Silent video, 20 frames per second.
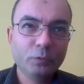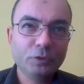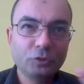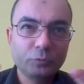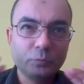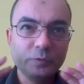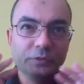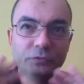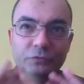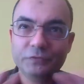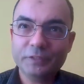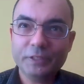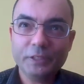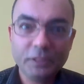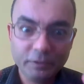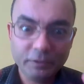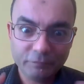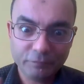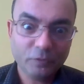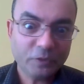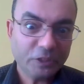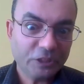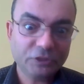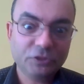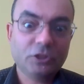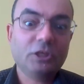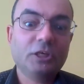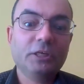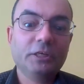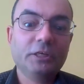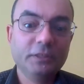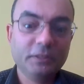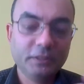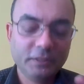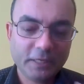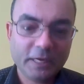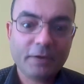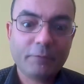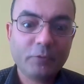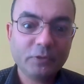thing which we really focused on
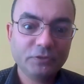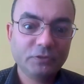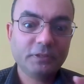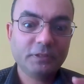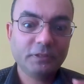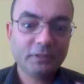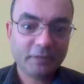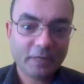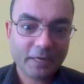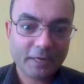that was sure.